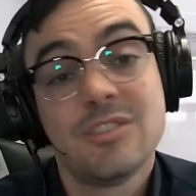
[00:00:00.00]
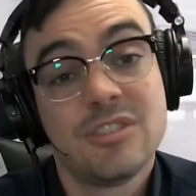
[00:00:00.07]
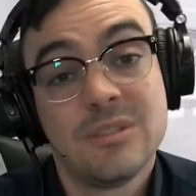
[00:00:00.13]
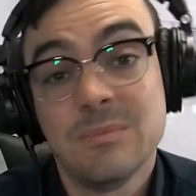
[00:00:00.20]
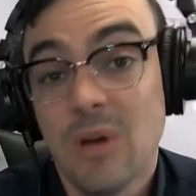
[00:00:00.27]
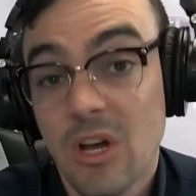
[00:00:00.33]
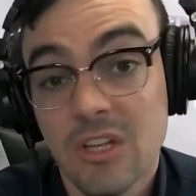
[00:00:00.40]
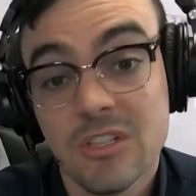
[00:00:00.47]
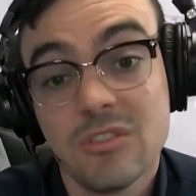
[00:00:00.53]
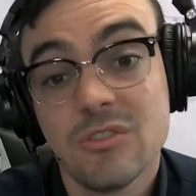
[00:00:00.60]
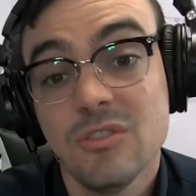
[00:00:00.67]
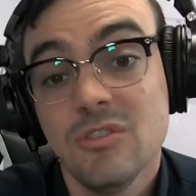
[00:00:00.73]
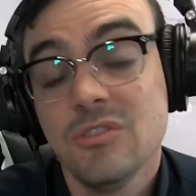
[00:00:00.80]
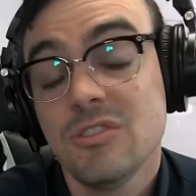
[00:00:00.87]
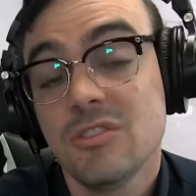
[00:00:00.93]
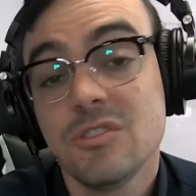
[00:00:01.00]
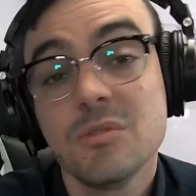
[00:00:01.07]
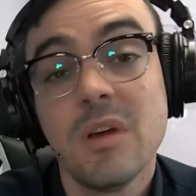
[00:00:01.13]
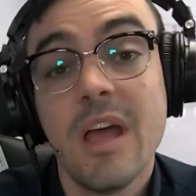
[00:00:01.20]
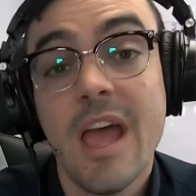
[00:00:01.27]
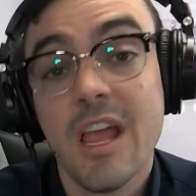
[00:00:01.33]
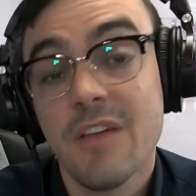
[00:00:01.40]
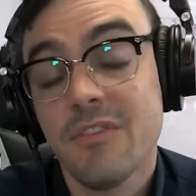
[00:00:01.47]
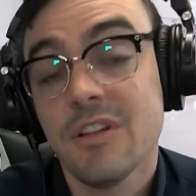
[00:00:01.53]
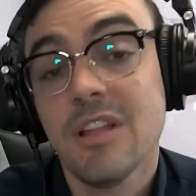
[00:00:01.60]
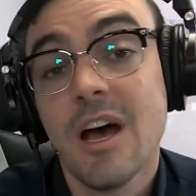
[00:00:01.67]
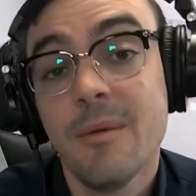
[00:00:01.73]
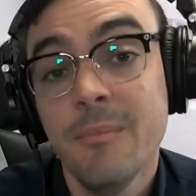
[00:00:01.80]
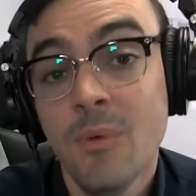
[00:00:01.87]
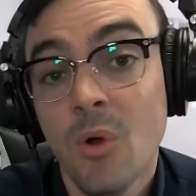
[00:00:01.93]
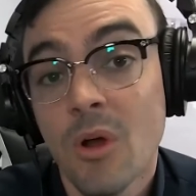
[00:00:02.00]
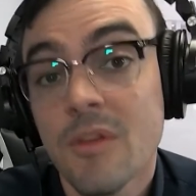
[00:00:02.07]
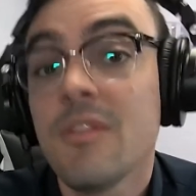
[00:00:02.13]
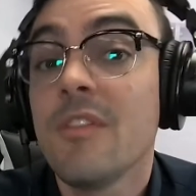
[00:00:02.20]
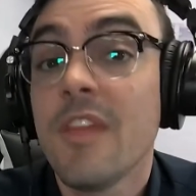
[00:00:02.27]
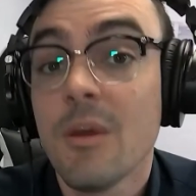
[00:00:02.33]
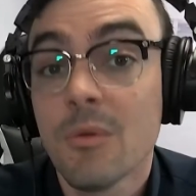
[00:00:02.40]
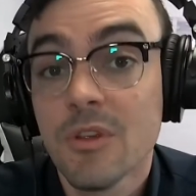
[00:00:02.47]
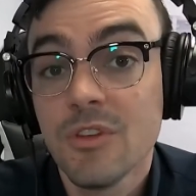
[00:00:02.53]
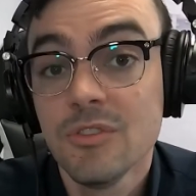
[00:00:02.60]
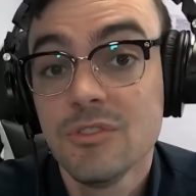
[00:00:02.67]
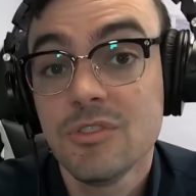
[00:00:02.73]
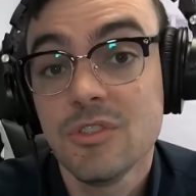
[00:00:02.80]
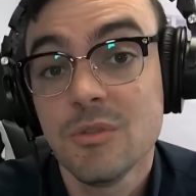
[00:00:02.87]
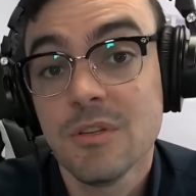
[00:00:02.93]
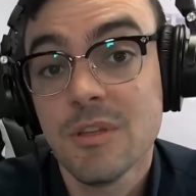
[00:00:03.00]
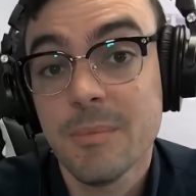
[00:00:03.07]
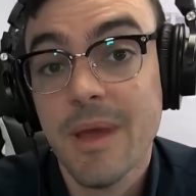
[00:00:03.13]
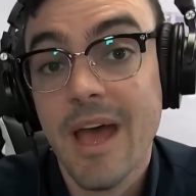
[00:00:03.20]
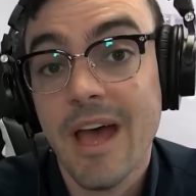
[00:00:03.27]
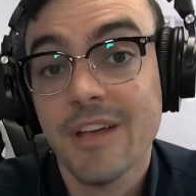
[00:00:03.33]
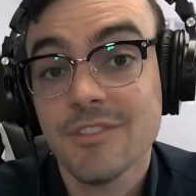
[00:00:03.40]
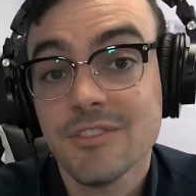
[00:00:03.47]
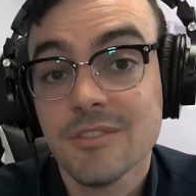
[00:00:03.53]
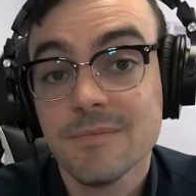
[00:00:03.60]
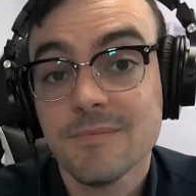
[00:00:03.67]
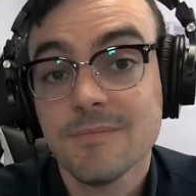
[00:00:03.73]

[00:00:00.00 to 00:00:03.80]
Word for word: smaller crews to do a heck of a lot more than they were used to in the past.